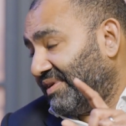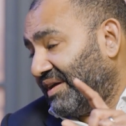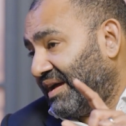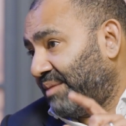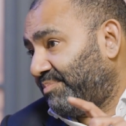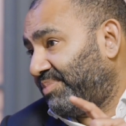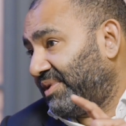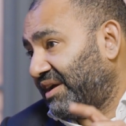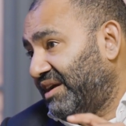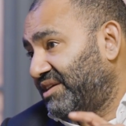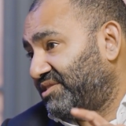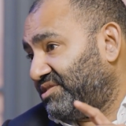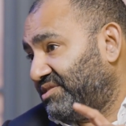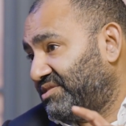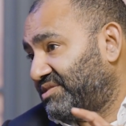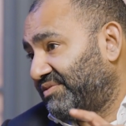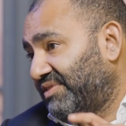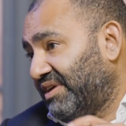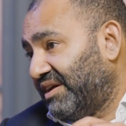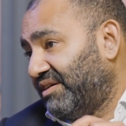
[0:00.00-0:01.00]

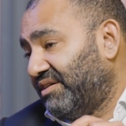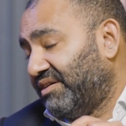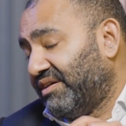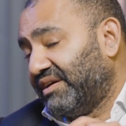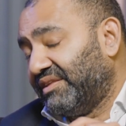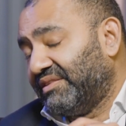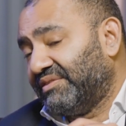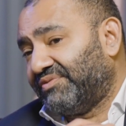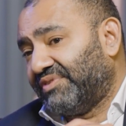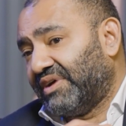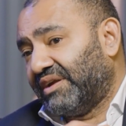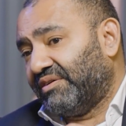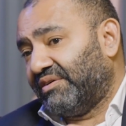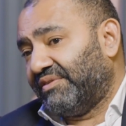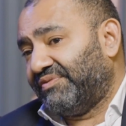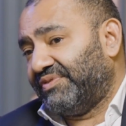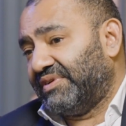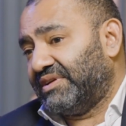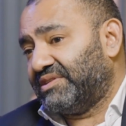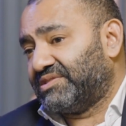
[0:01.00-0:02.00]
applications of AI in the front
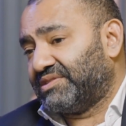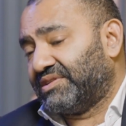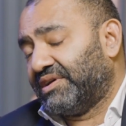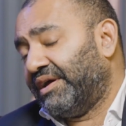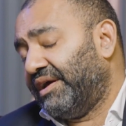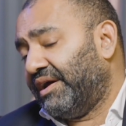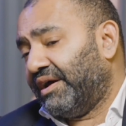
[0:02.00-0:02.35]
office.